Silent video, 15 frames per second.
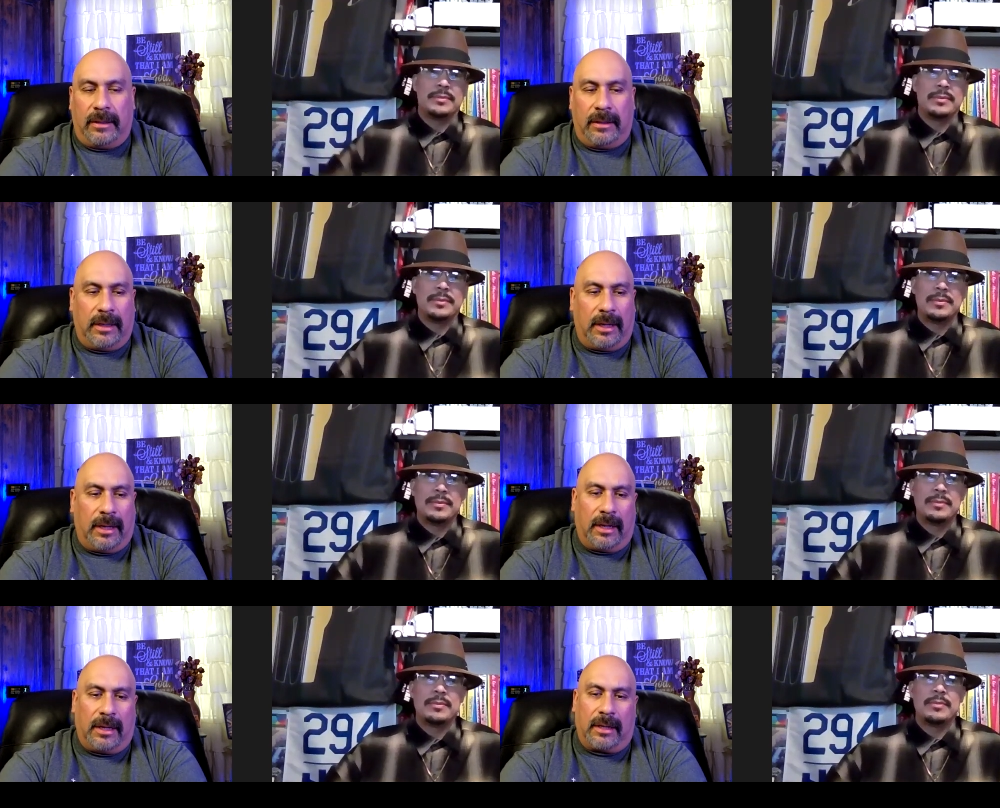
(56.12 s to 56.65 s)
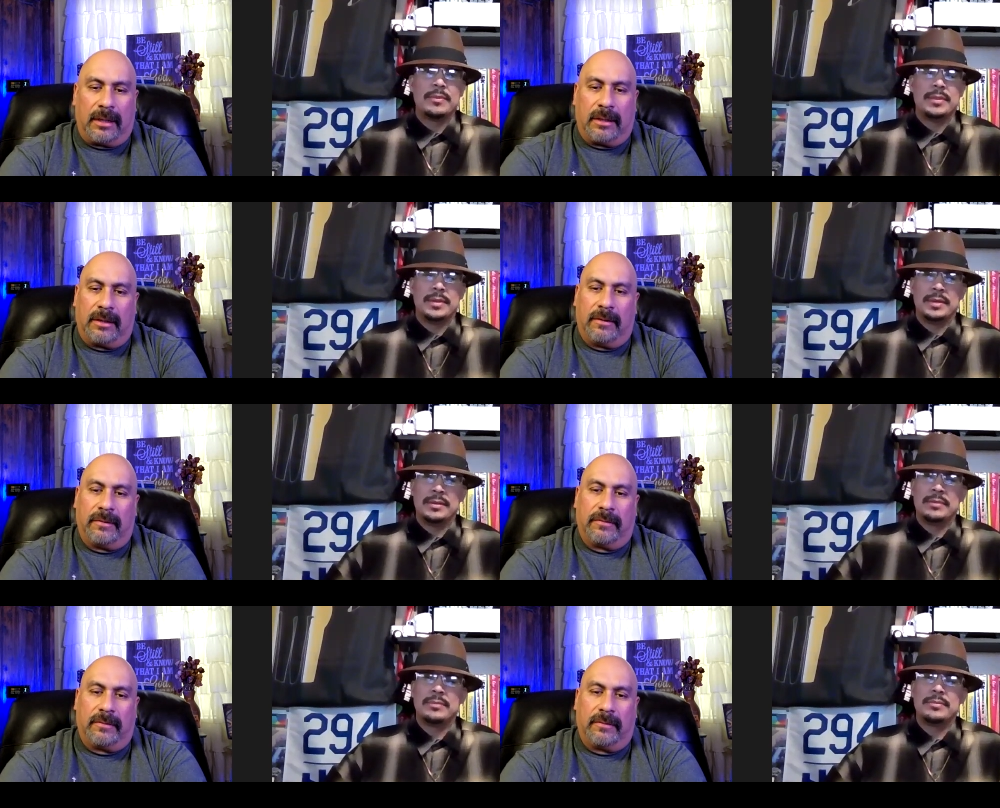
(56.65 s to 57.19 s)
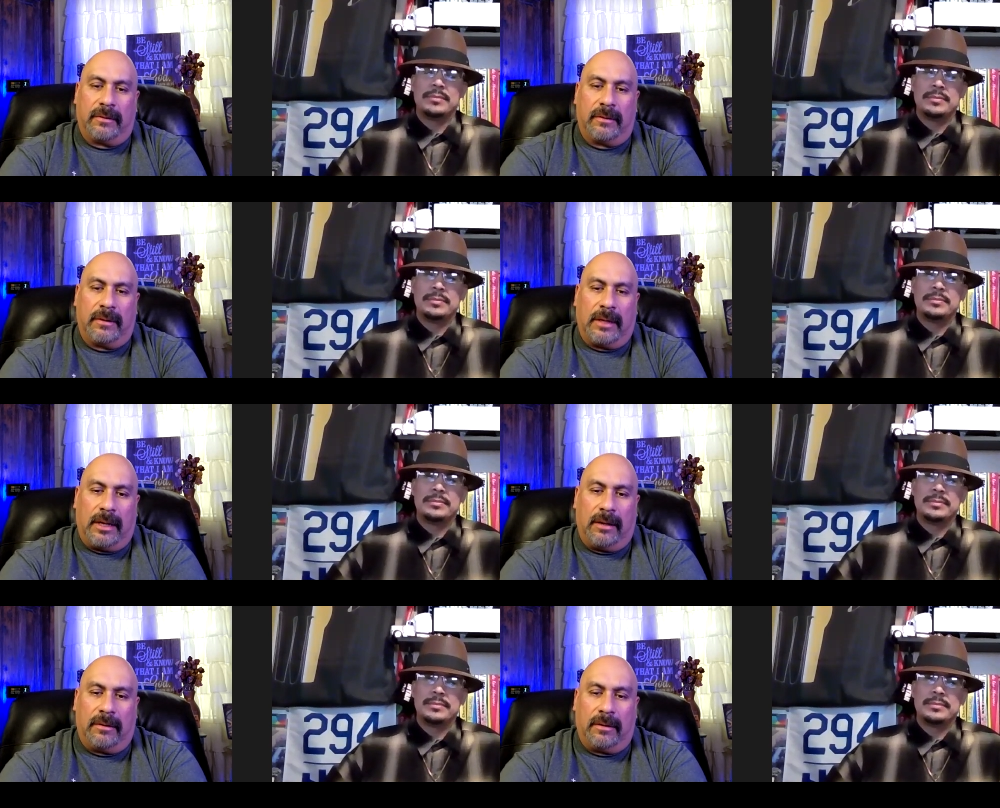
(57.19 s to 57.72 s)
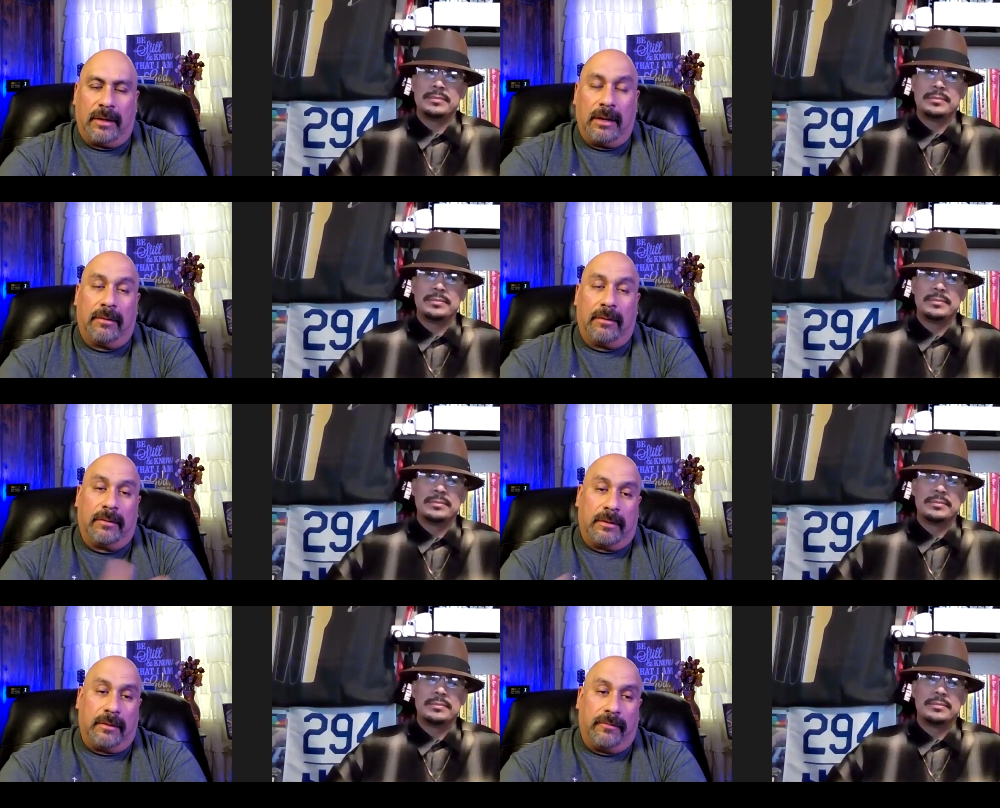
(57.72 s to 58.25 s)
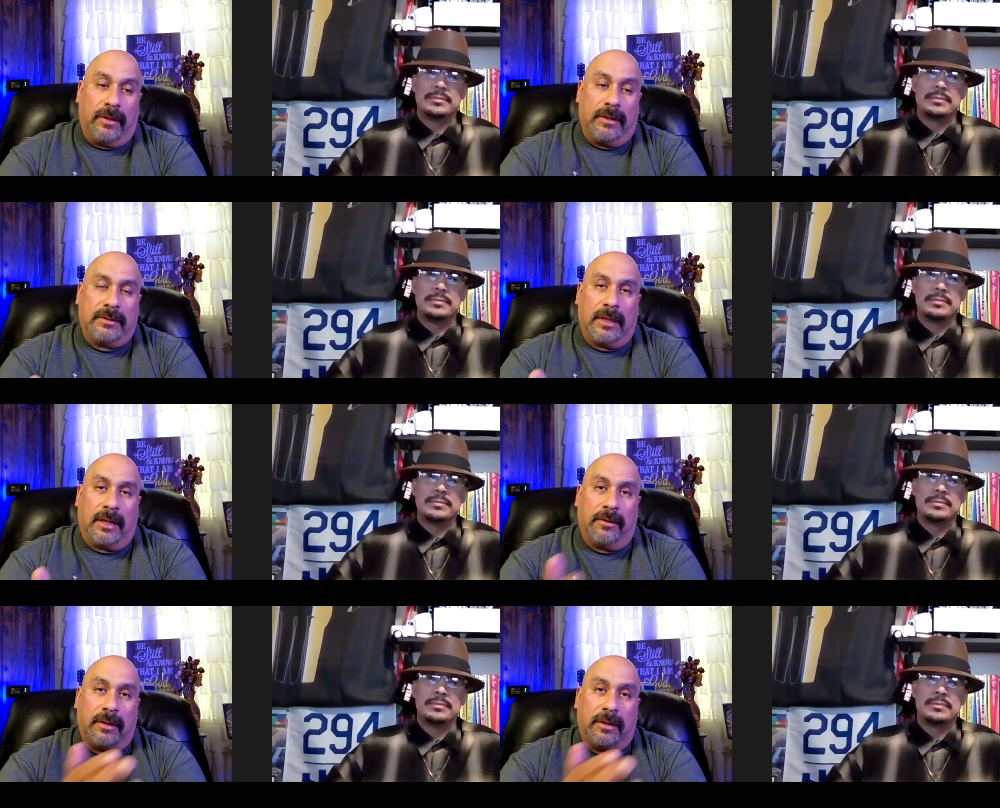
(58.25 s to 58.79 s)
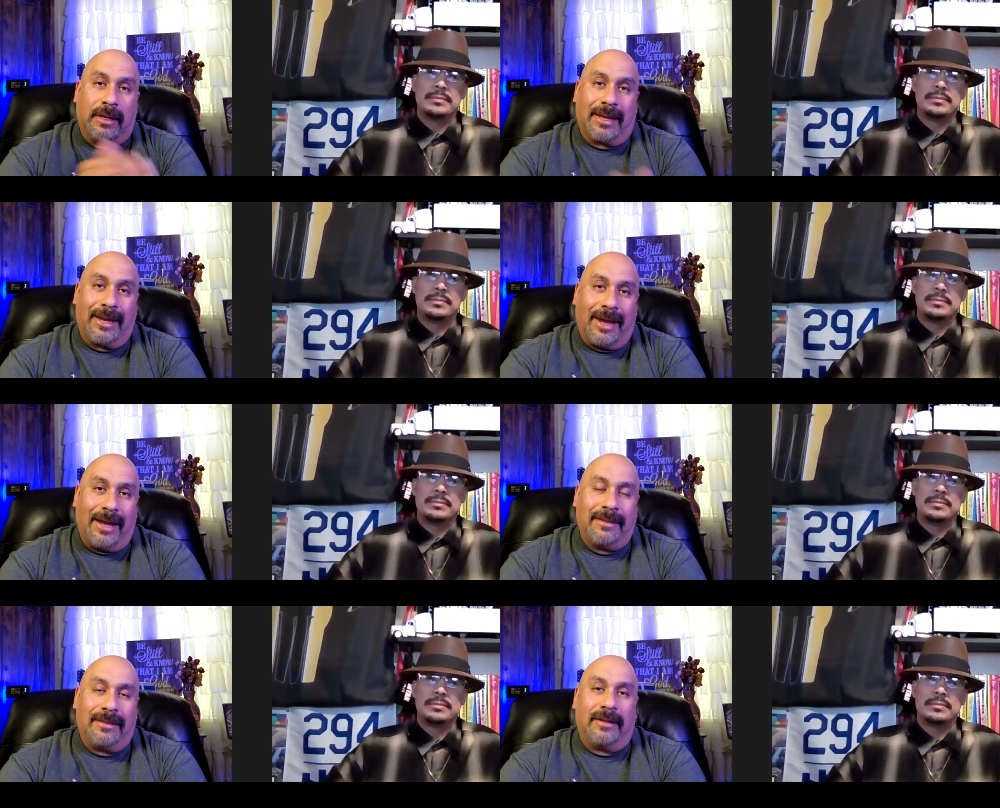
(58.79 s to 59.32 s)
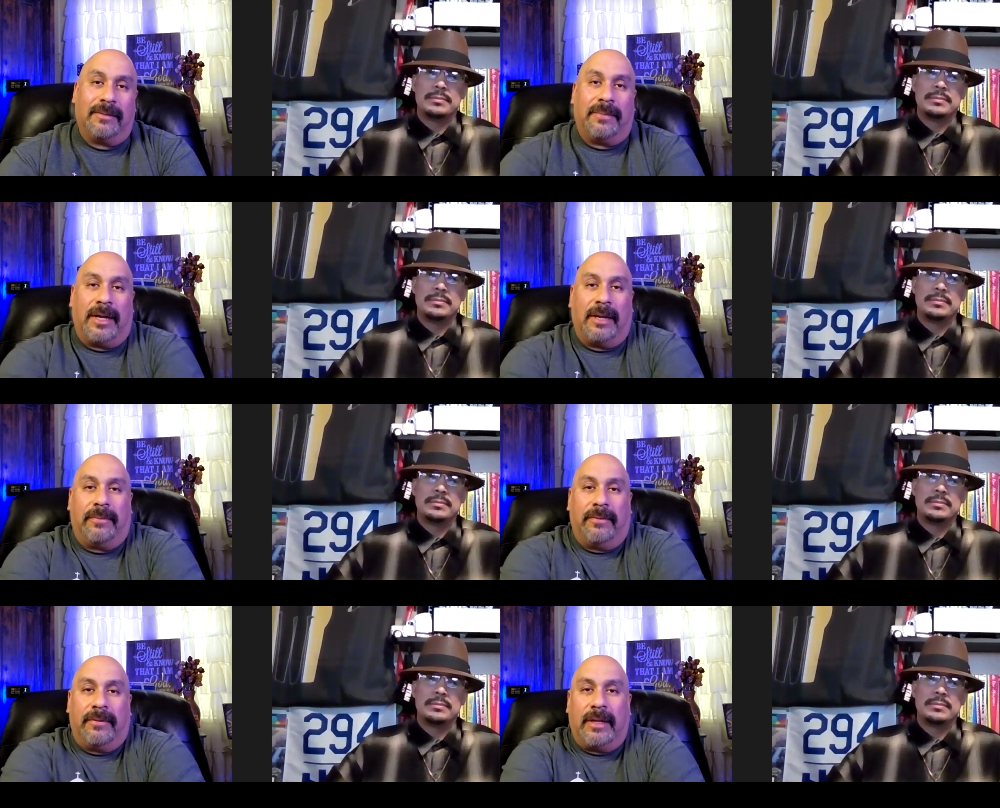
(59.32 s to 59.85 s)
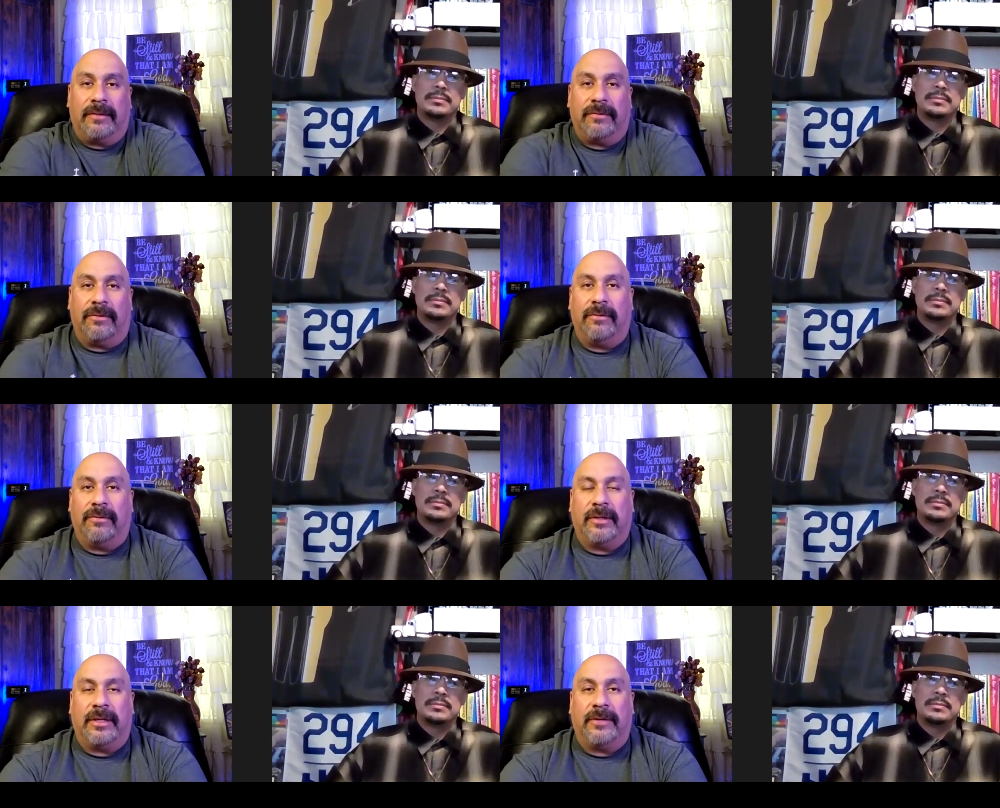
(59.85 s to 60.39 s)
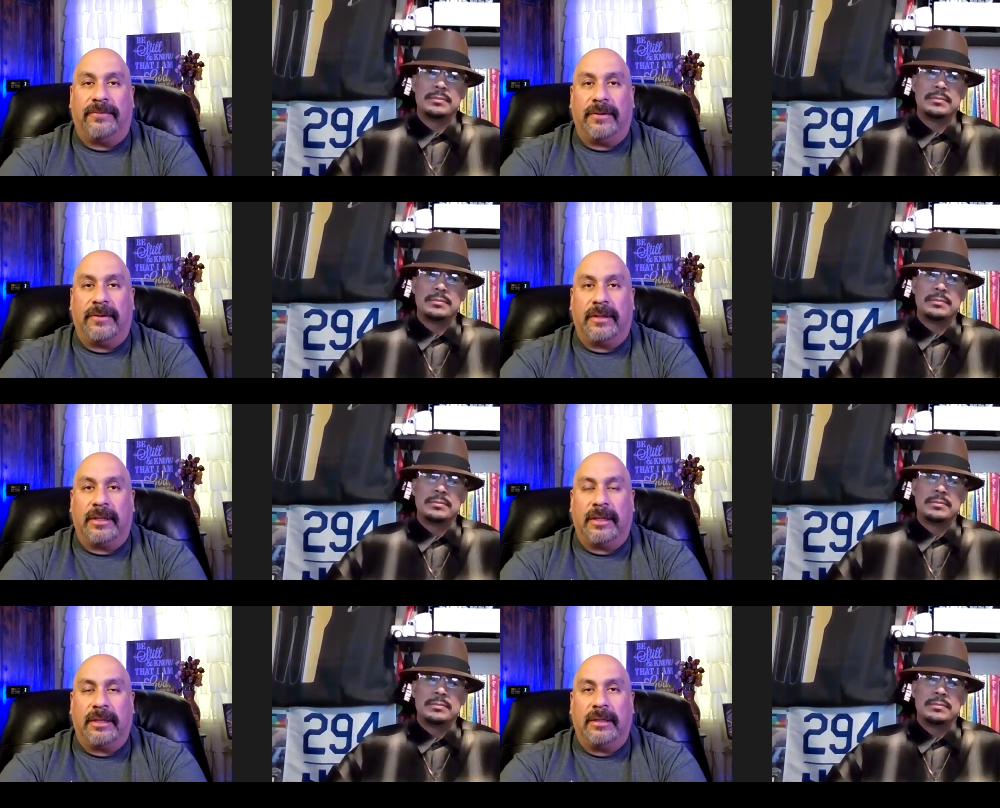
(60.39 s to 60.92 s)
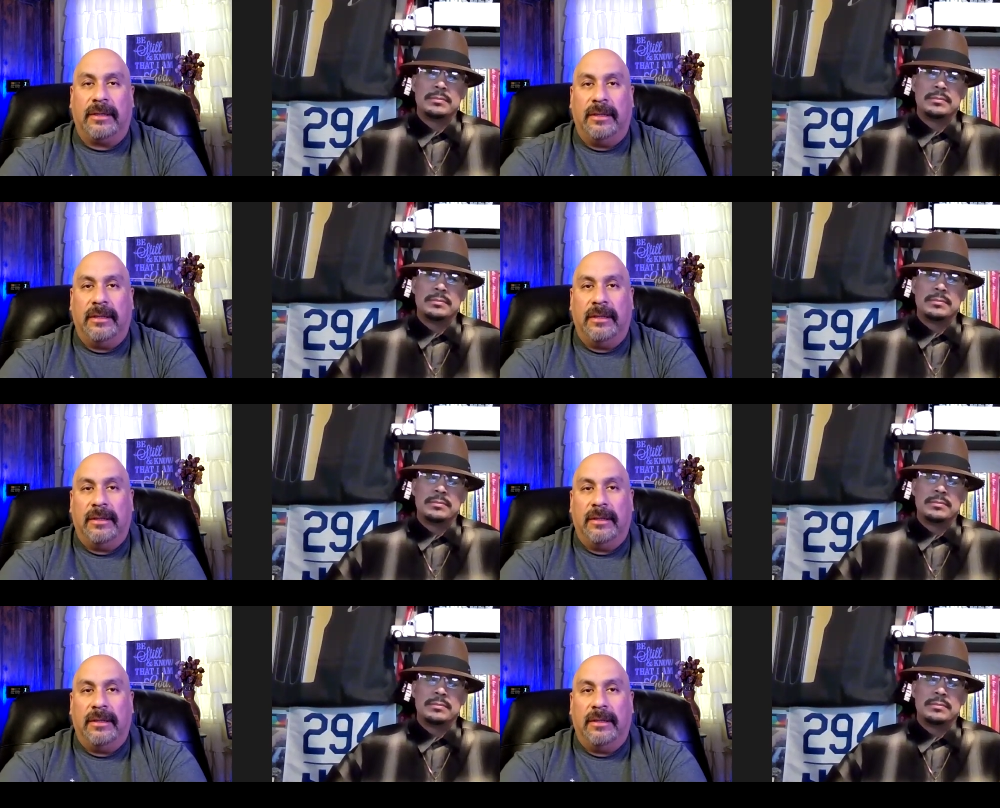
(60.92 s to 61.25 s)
Speaker 1: yeah, there's yeah. now now the ones that are in the Catholic Bible, that's a whole different thing.